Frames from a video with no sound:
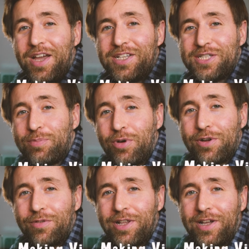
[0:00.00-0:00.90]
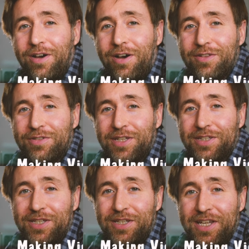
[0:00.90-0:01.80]
And spoiler alert, I
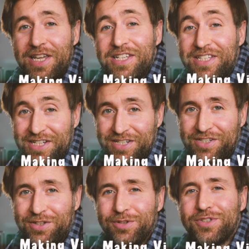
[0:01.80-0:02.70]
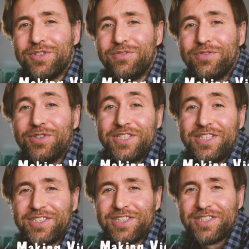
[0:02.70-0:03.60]
think the easiest solution for
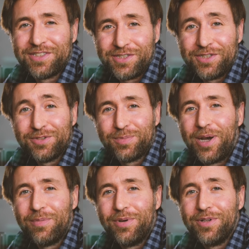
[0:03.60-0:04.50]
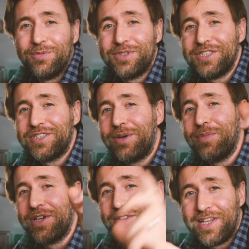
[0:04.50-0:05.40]
teachers is to use PowerPoint, which is
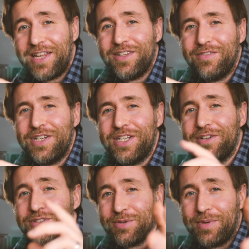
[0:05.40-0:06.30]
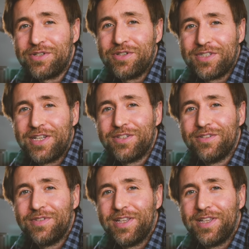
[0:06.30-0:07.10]
coming at the end of the video, so make sure you stay tuned for